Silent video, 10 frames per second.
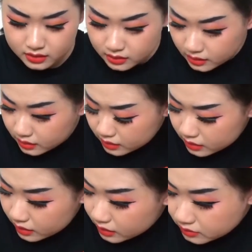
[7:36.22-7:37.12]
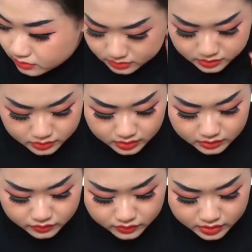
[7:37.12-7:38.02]
And I'm
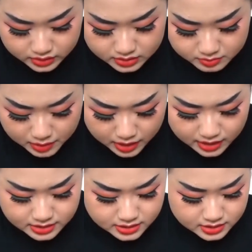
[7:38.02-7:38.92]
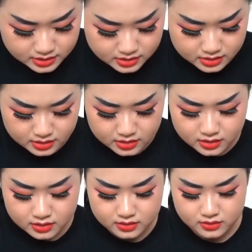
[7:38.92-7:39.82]
looking for a spot.
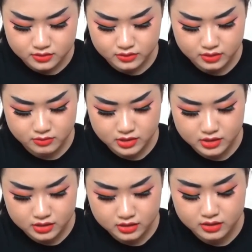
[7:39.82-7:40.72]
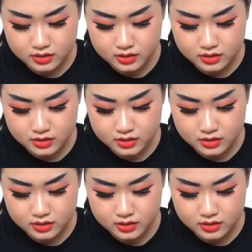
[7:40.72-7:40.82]
So I'm gonna